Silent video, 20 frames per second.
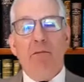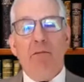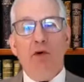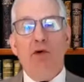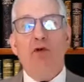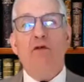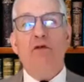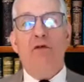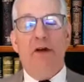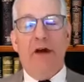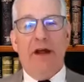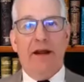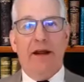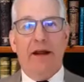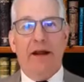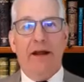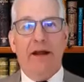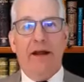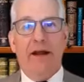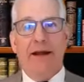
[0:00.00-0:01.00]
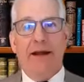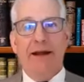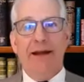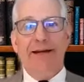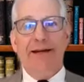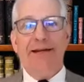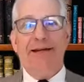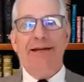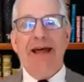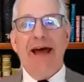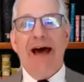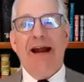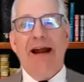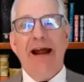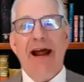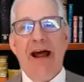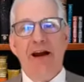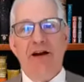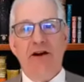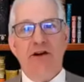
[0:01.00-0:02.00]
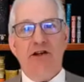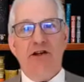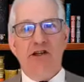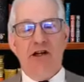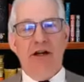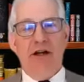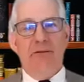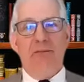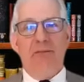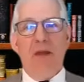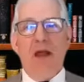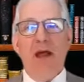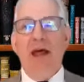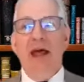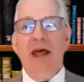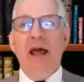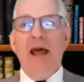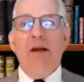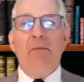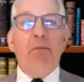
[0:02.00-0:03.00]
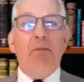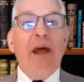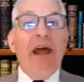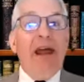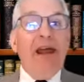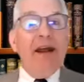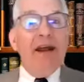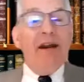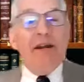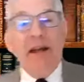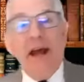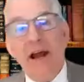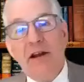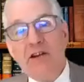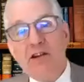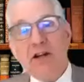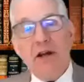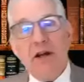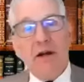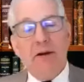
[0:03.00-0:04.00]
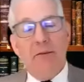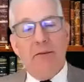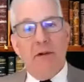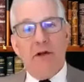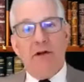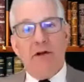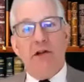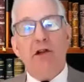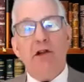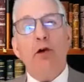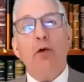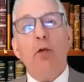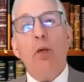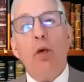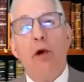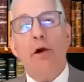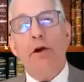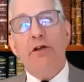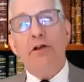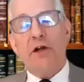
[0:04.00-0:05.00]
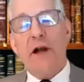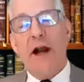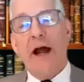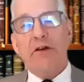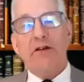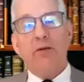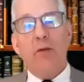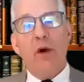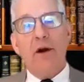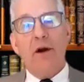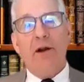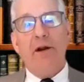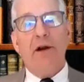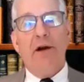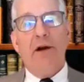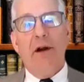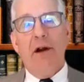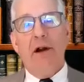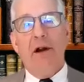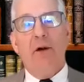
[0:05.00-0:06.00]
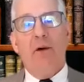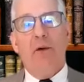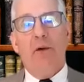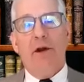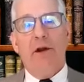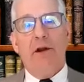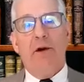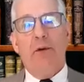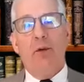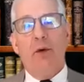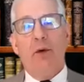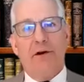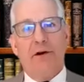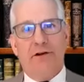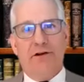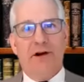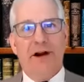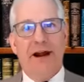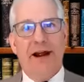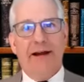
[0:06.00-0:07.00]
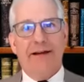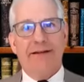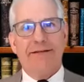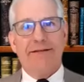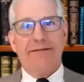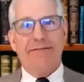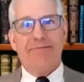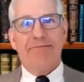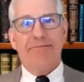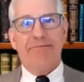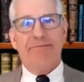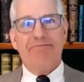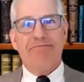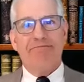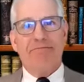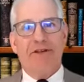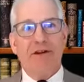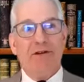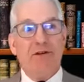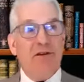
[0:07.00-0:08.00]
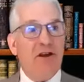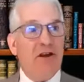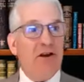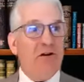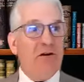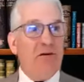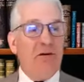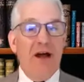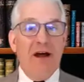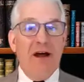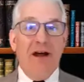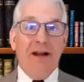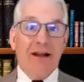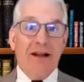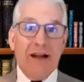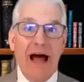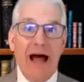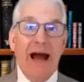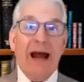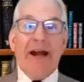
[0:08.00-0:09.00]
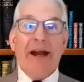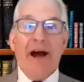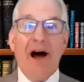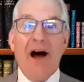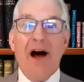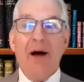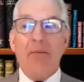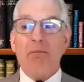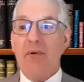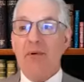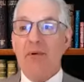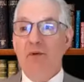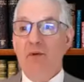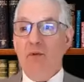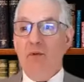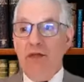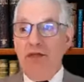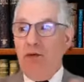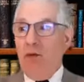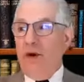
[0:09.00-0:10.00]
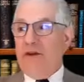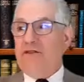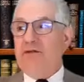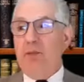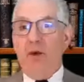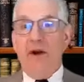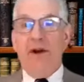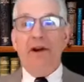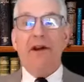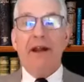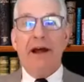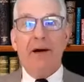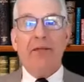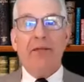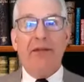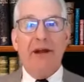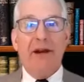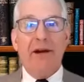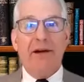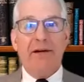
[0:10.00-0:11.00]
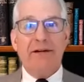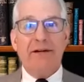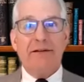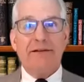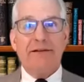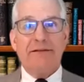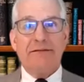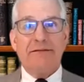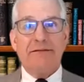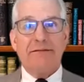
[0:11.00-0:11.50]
moving into that energy and paying attention to your word tracks. What are your word tracks? Do you line up with what's real out there?